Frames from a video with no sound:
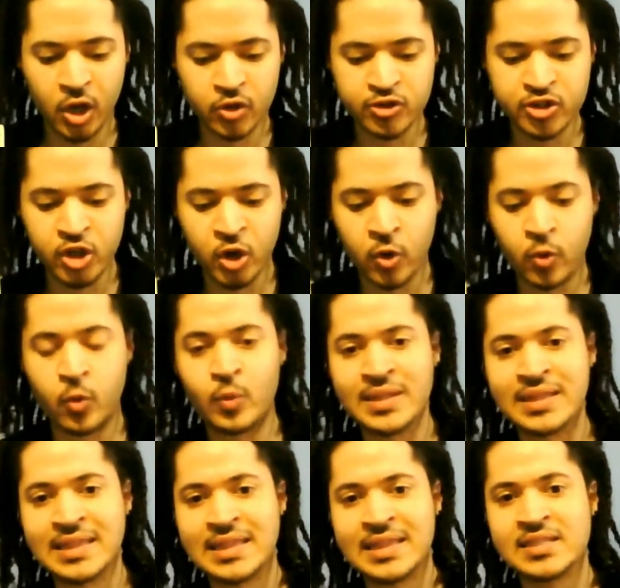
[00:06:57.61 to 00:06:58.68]
you know.
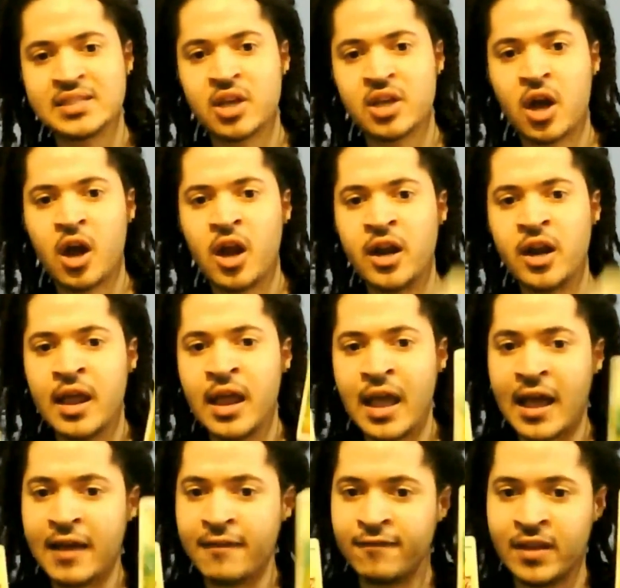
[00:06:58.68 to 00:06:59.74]
So with this
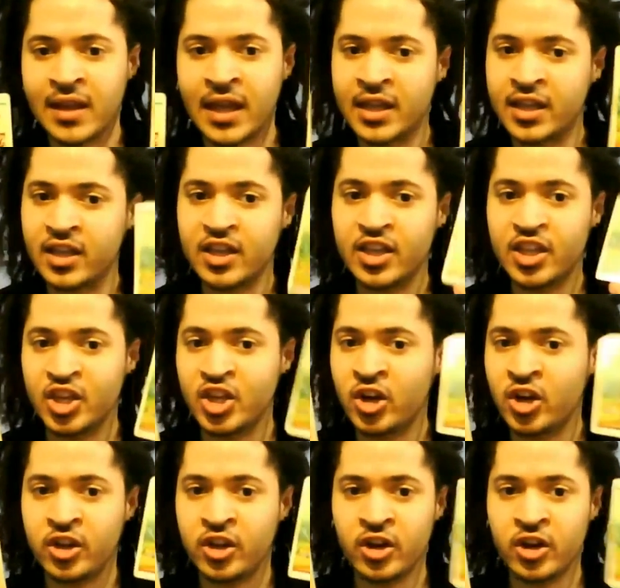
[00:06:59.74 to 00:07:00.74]
card, I feel like you